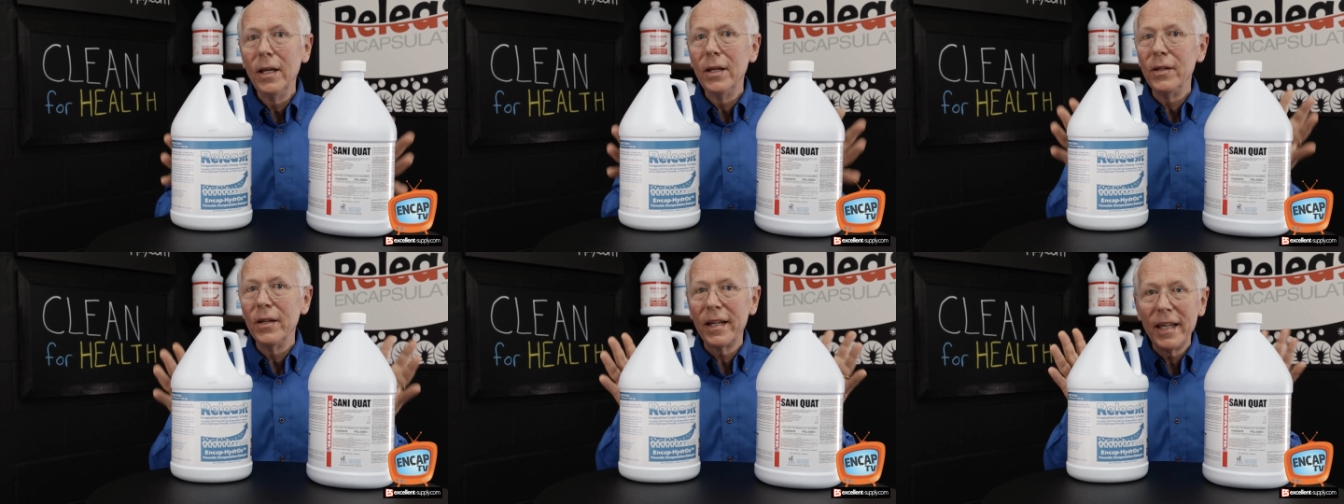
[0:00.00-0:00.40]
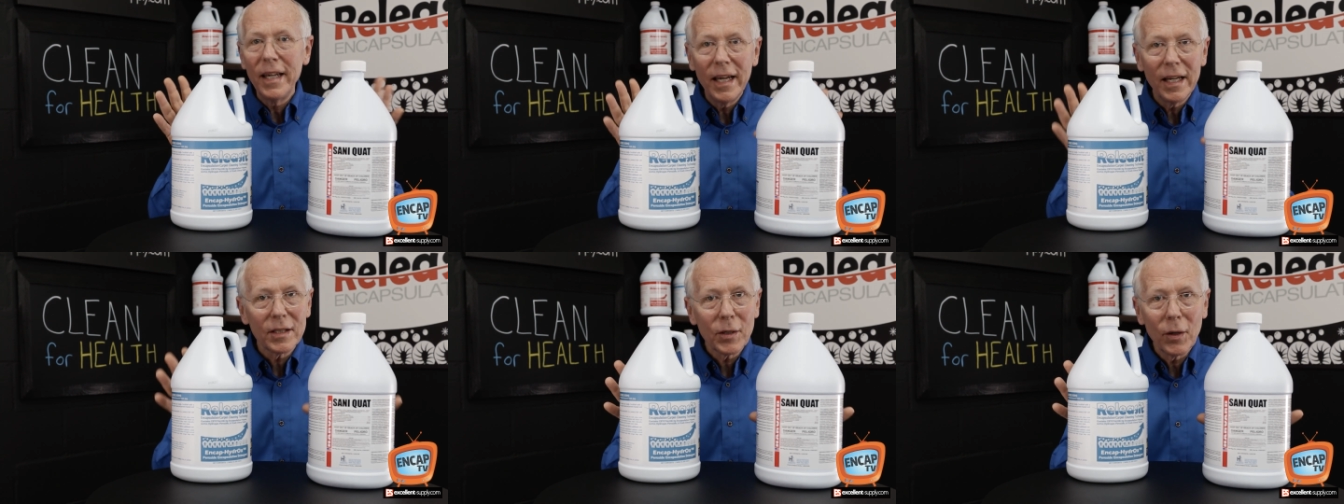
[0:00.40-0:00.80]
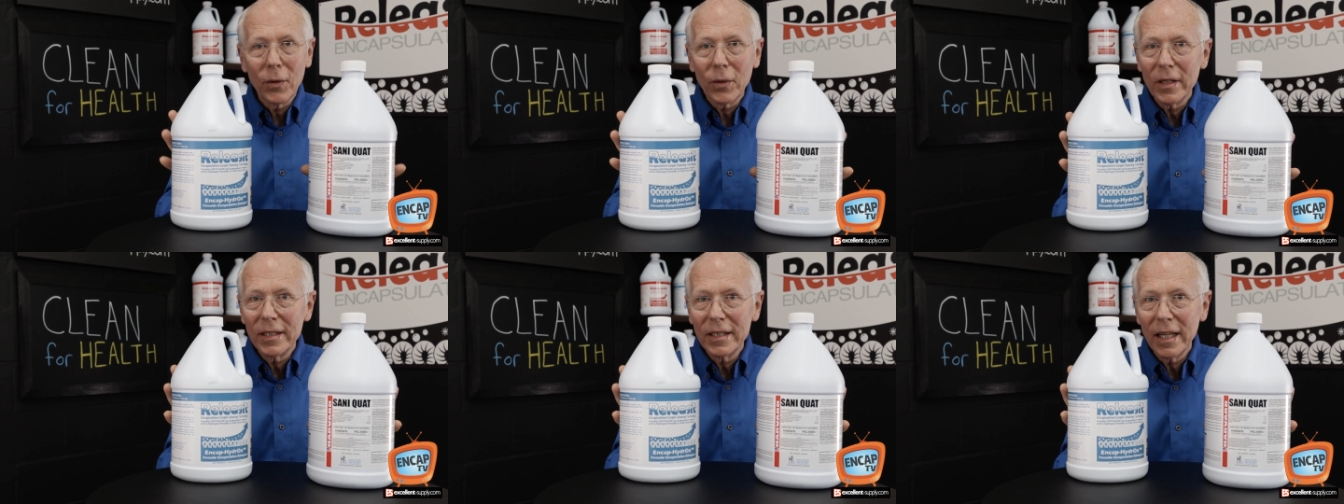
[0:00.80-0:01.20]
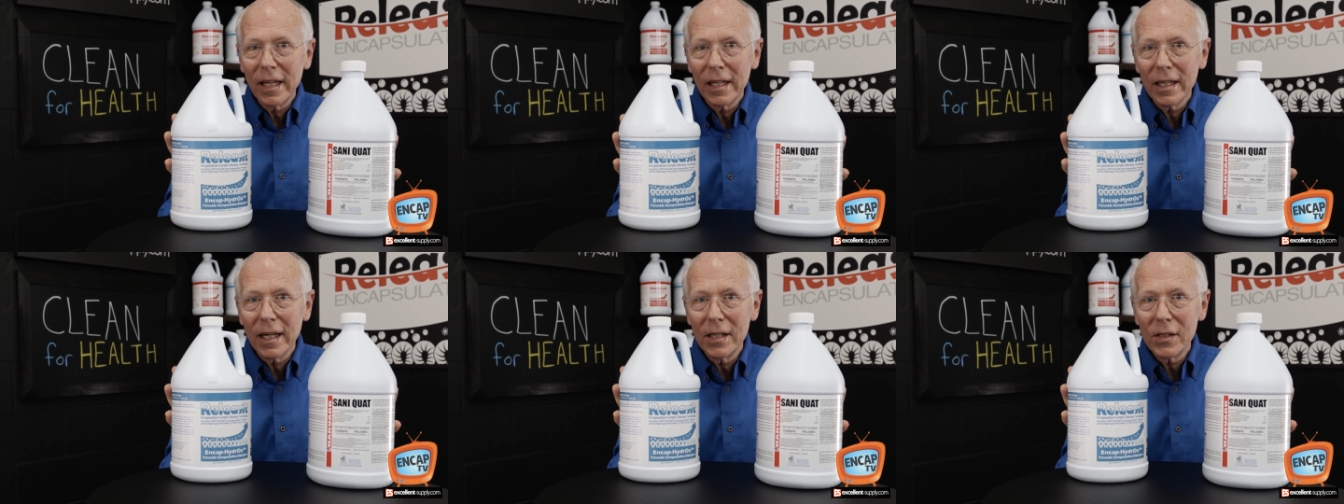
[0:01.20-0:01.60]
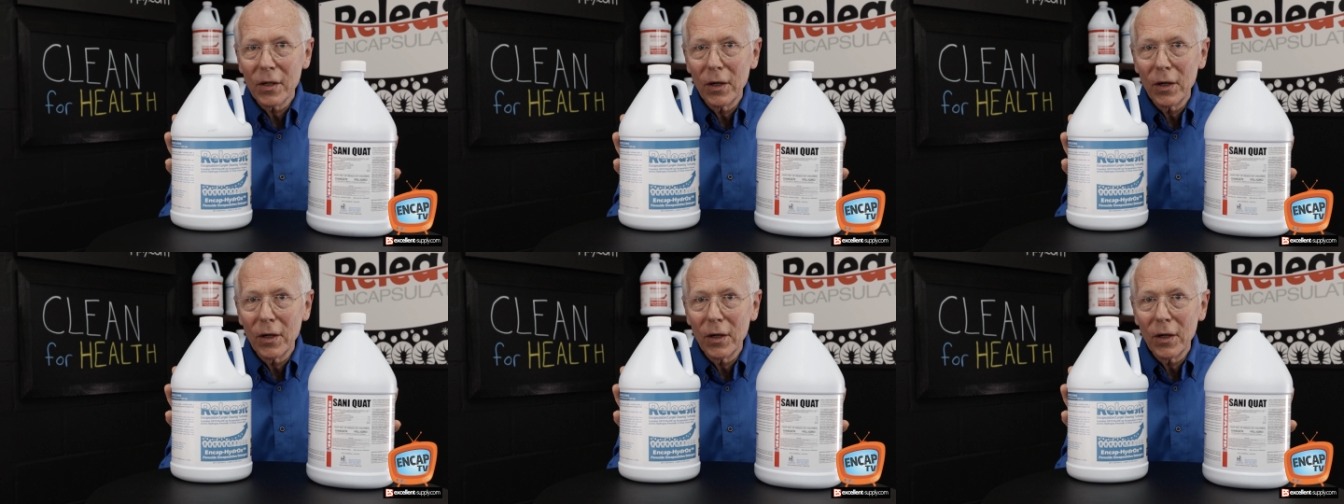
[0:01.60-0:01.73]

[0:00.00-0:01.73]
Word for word: You can't totally sanitize a